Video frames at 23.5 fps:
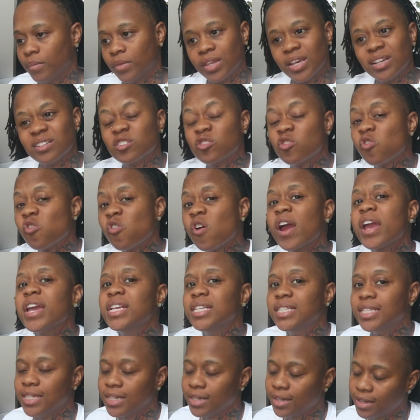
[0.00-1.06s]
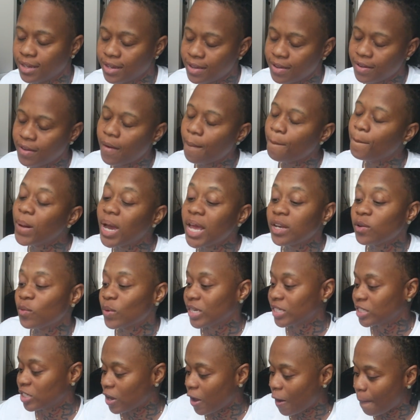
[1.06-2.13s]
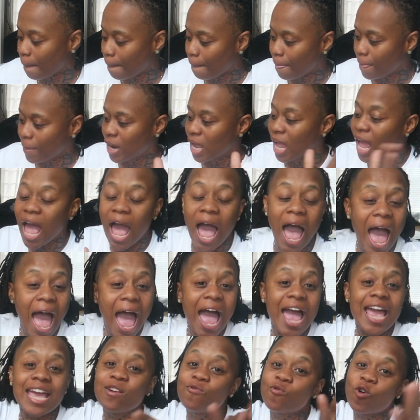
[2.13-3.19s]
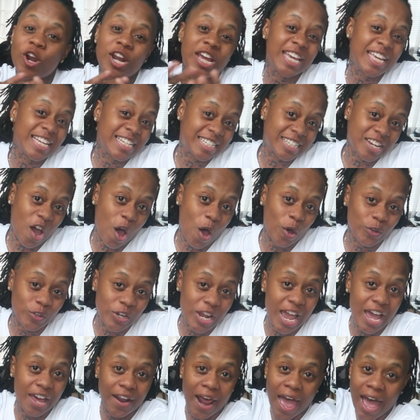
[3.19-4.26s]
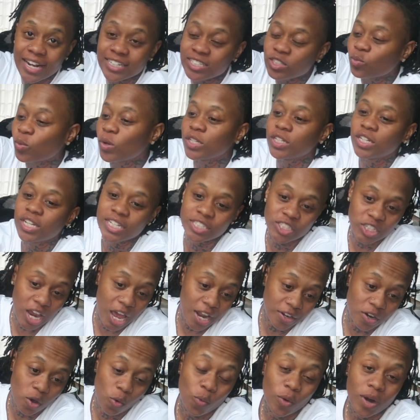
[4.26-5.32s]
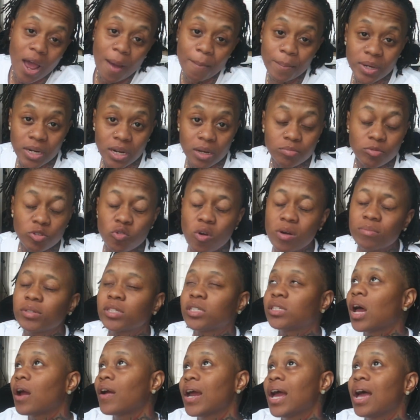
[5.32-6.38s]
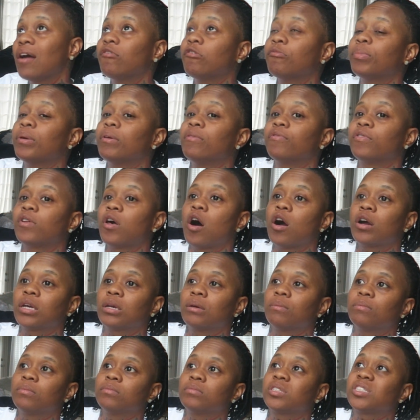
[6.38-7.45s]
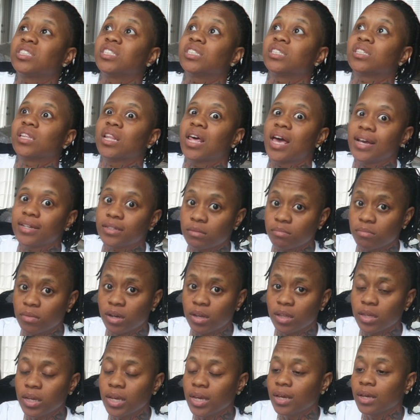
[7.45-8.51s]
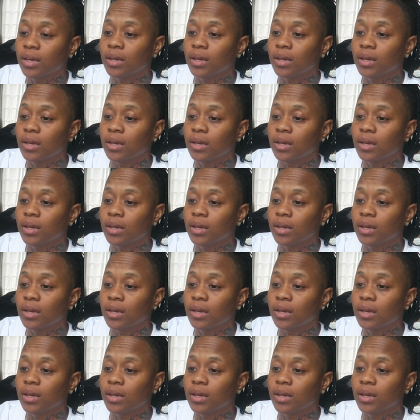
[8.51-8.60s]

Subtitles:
That's crazy. But anyways, y'all, I ain't want to get y'all down. I just wanted to let y'all know what I've been up to. I'm sorry I haven't been vlogging since last month.